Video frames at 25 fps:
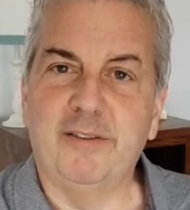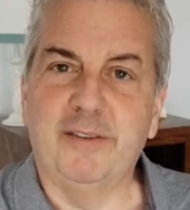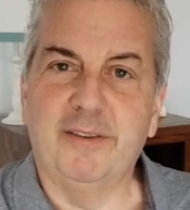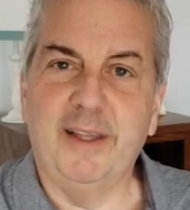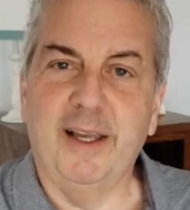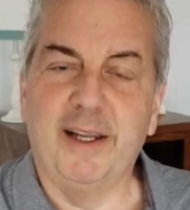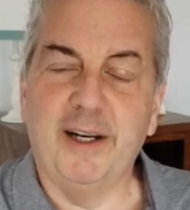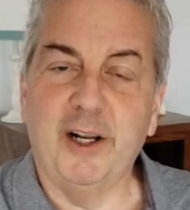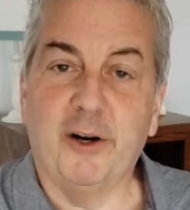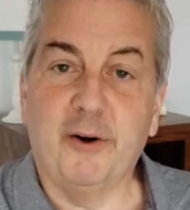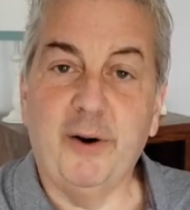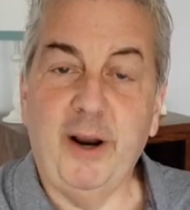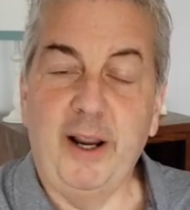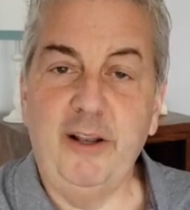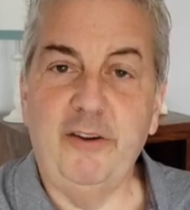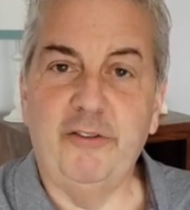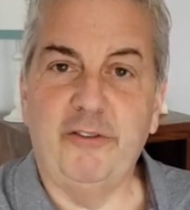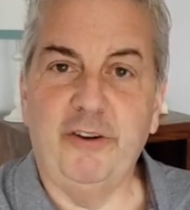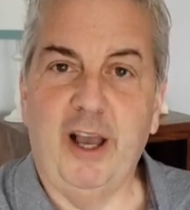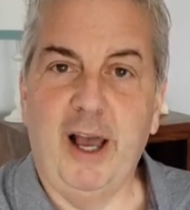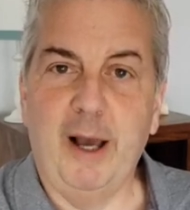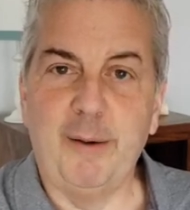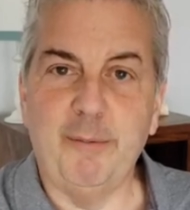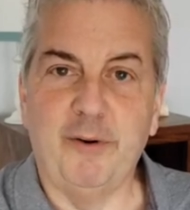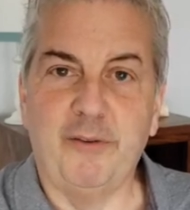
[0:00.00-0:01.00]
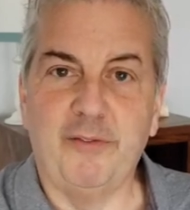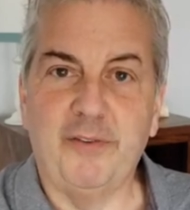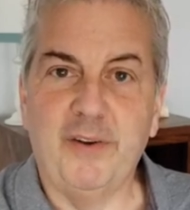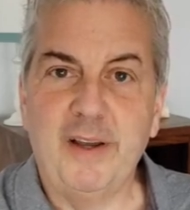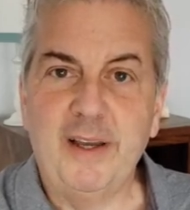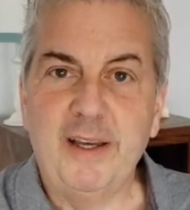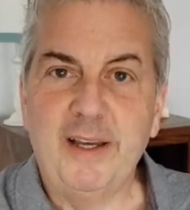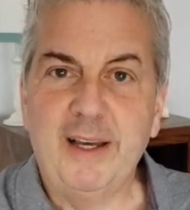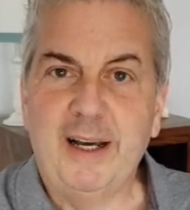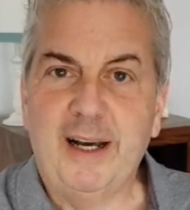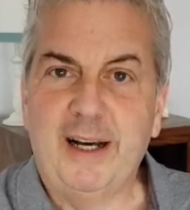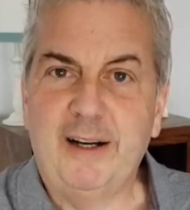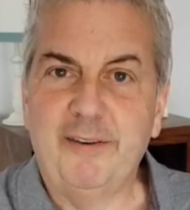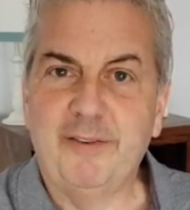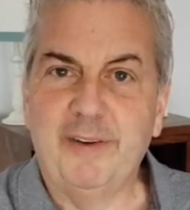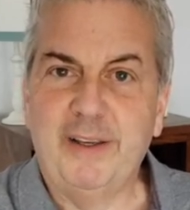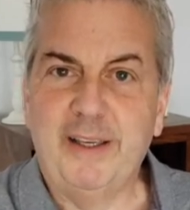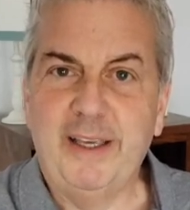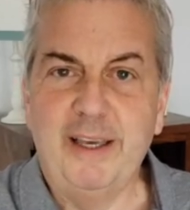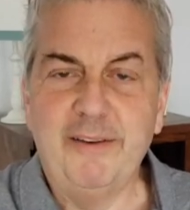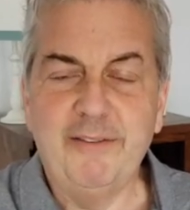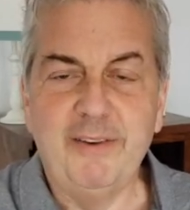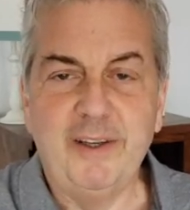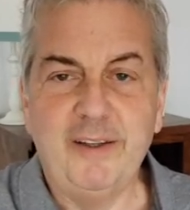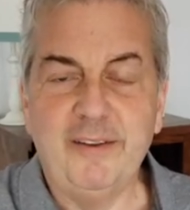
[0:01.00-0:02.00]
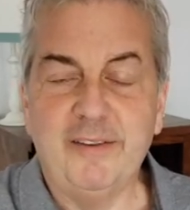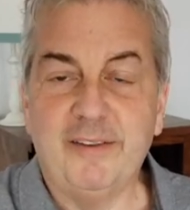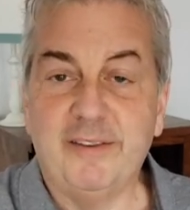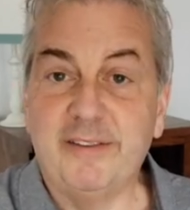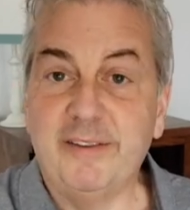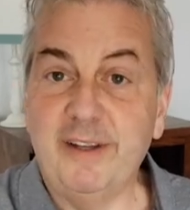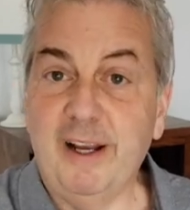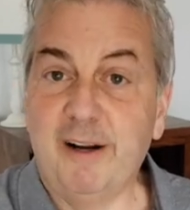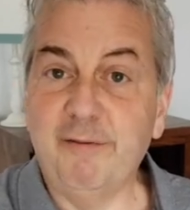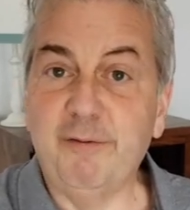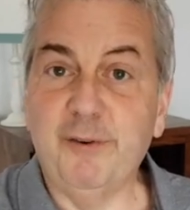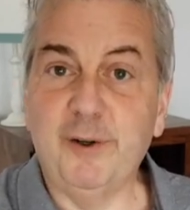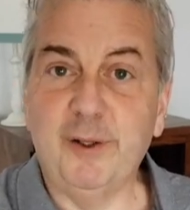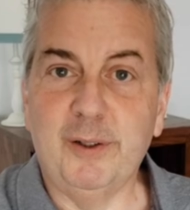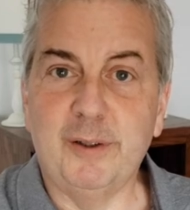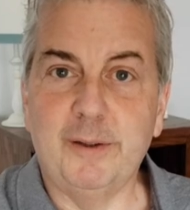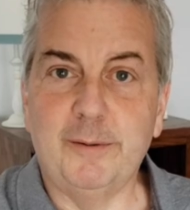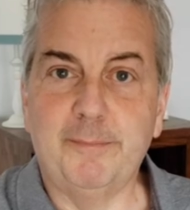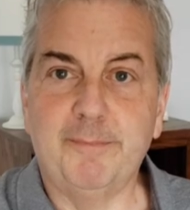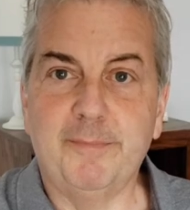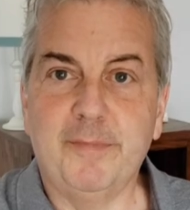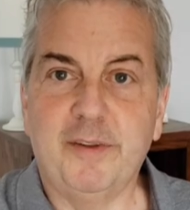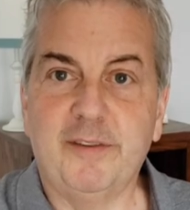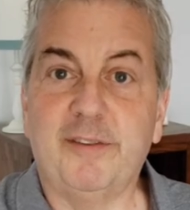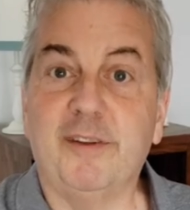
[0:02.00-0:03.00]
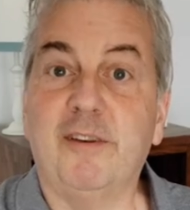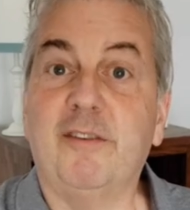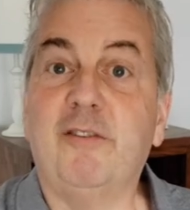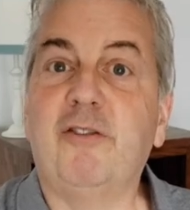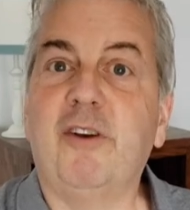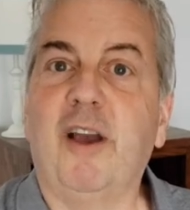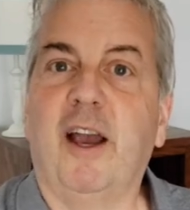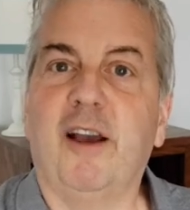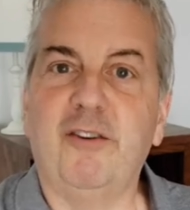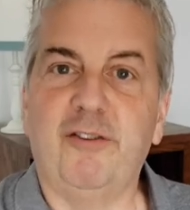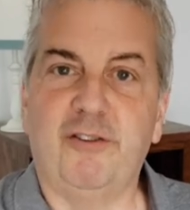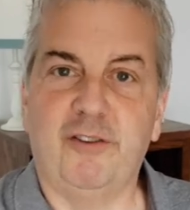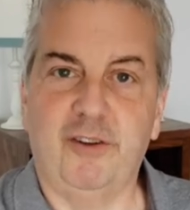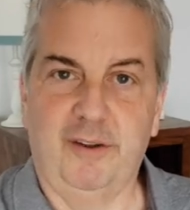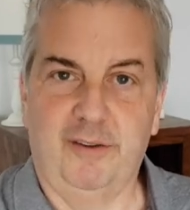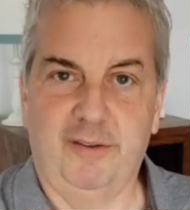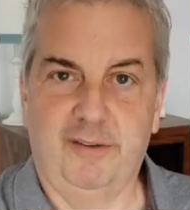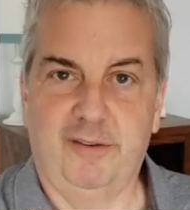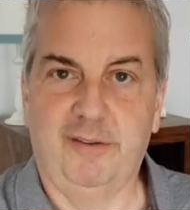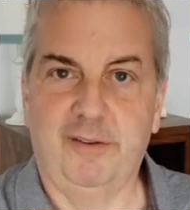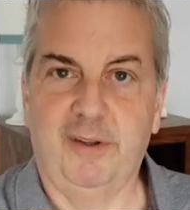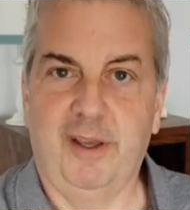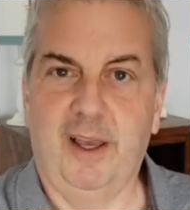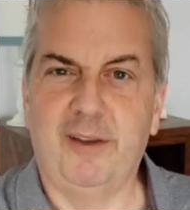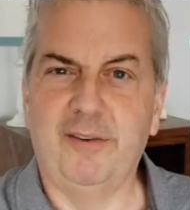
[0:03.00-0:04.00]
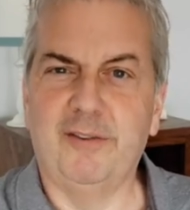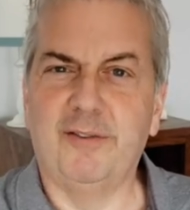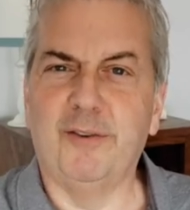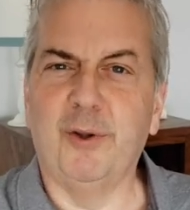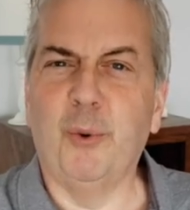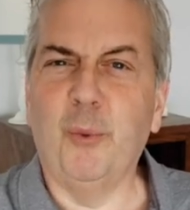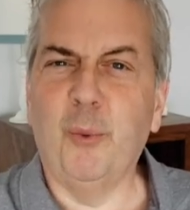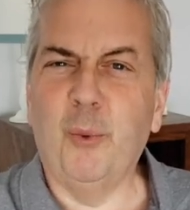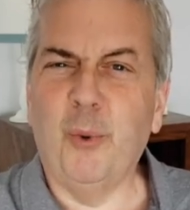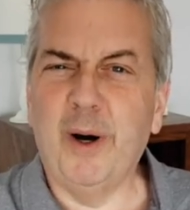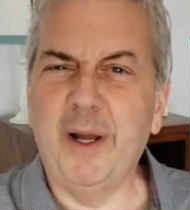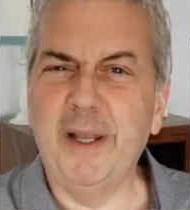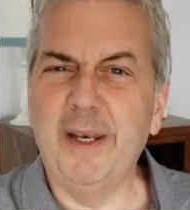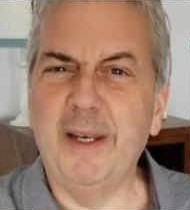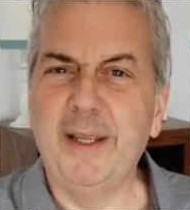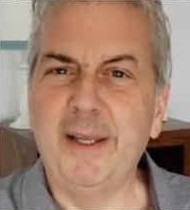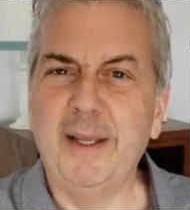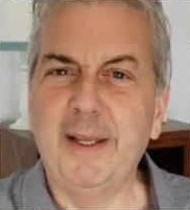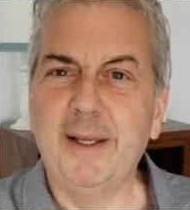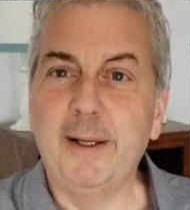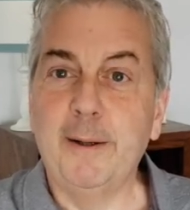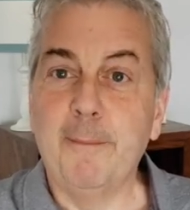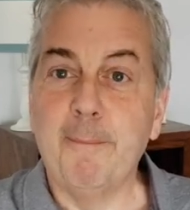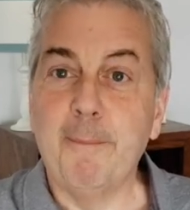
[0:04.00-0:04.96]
done a great job of giving several suggestions as to what